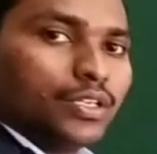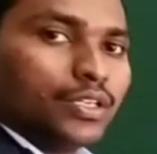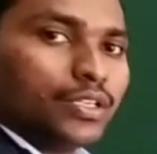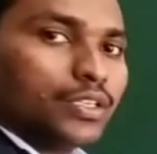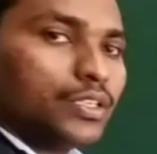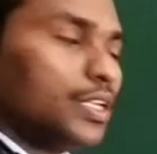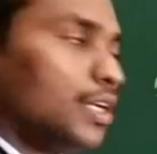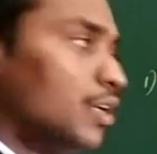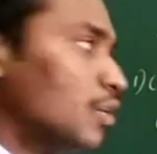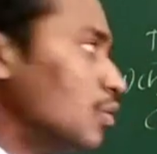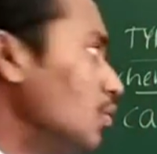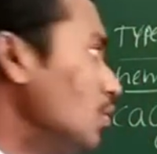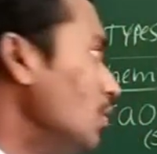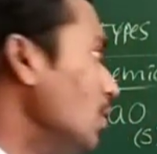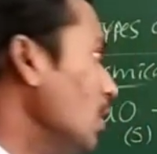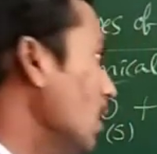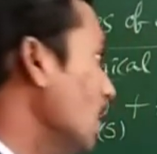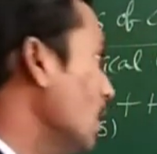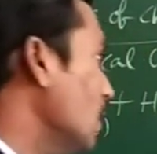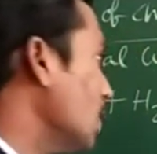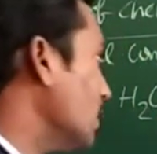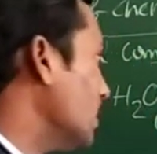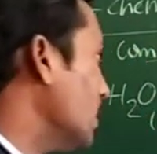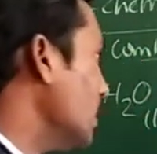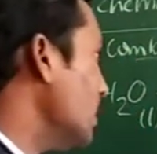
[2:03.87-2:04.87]

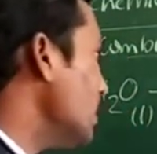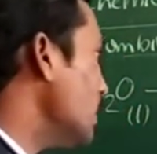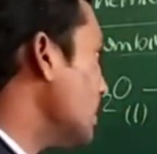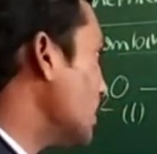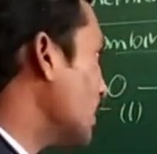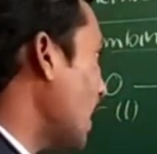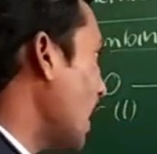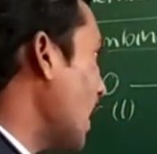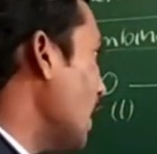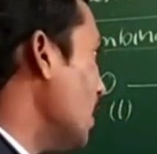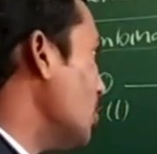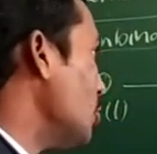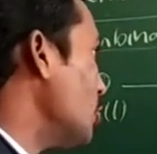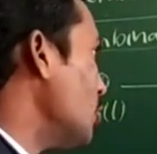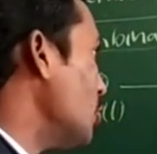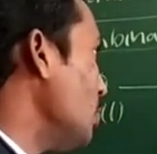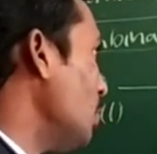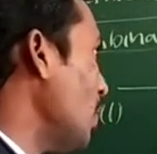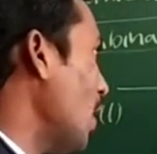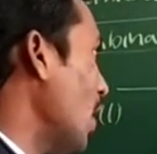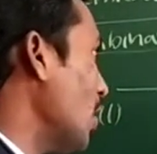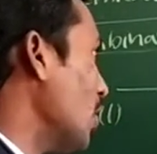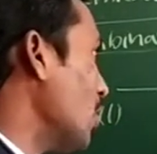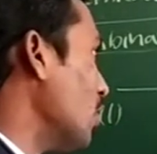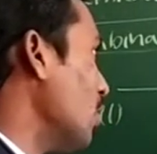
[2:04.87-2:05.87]
Now, this calcium
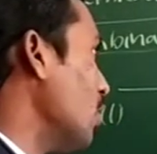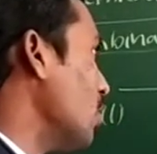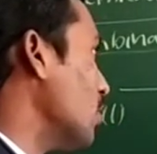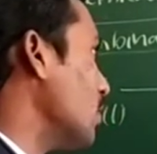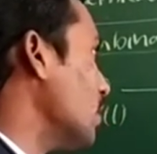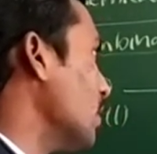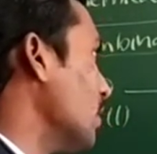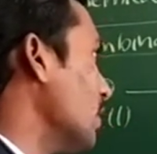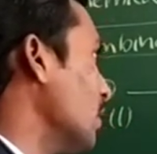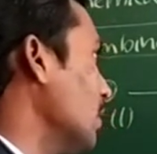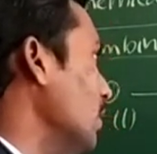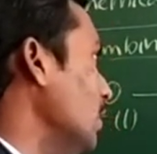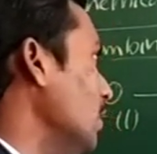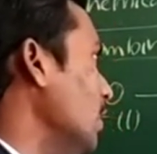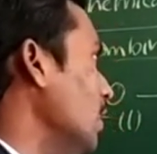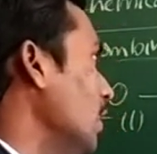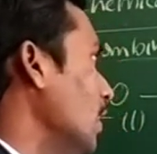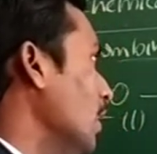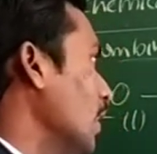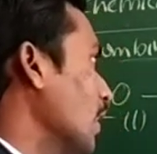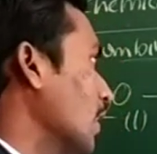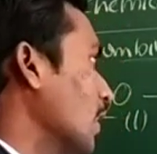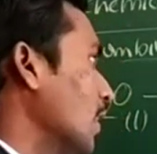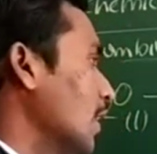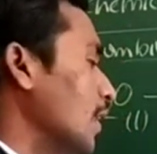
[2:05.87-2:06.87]

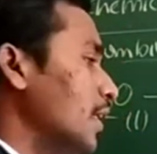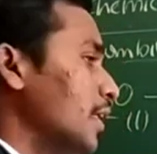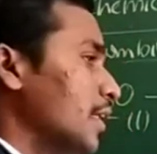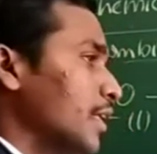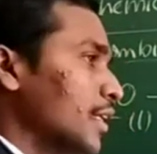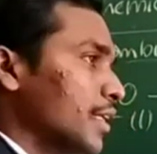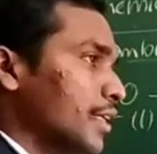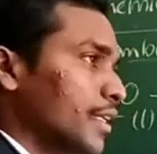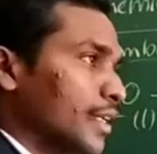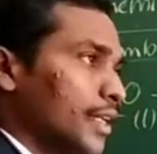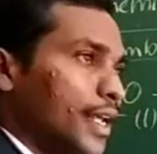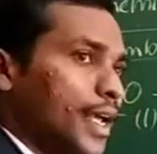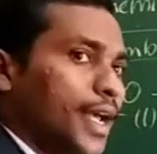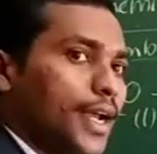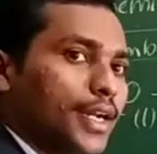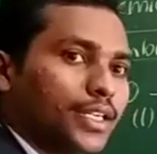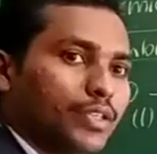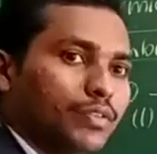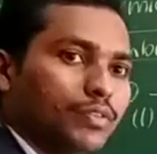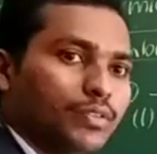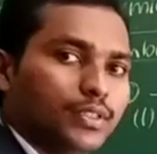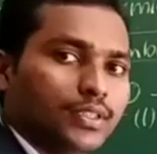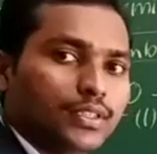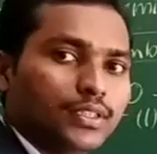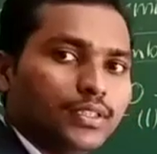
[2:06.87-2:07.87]
hydroxide can
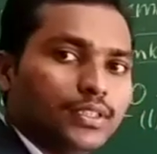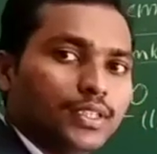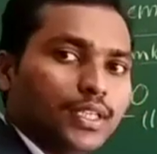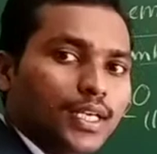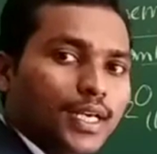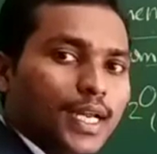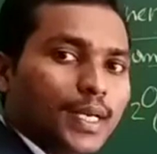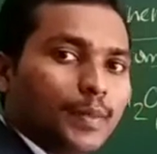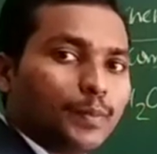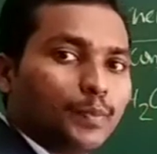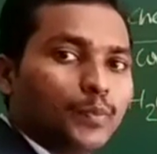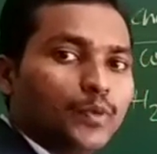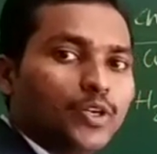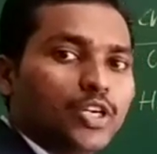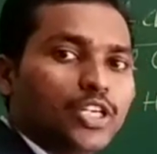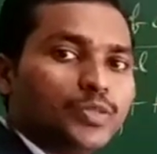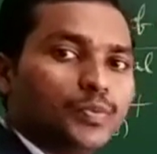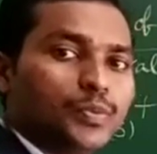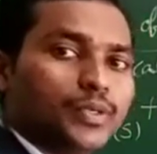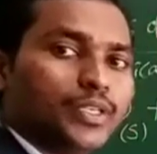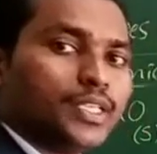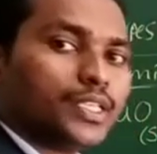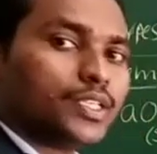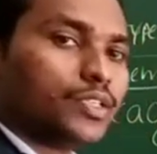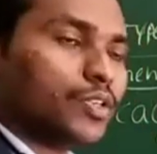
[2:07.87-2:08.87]
react with
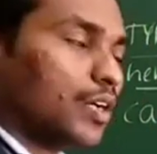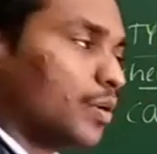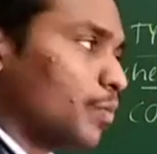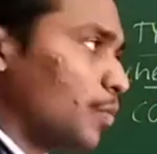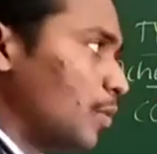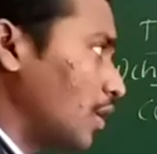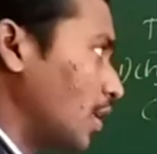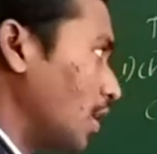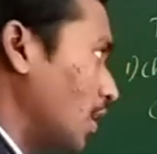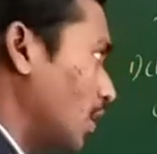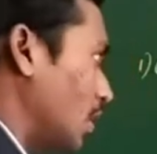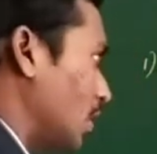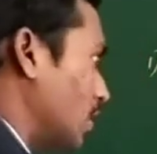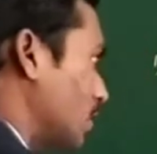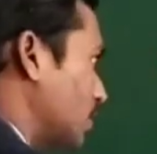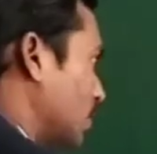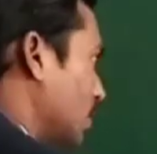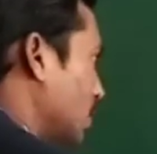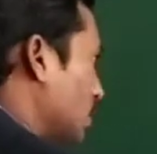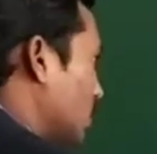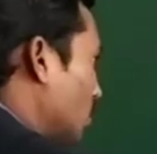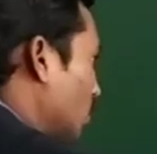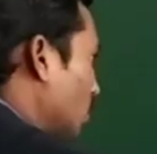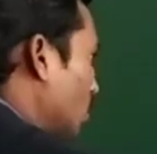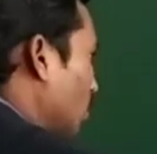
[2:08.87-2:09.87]
atmospheric carbon
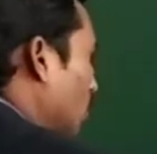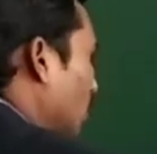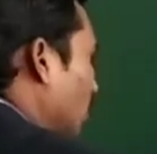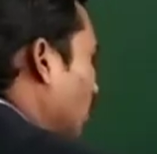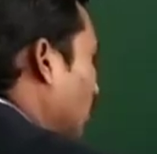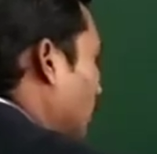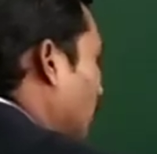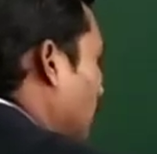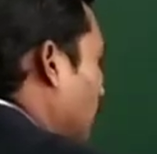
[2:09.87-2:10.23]
dioxide slowly.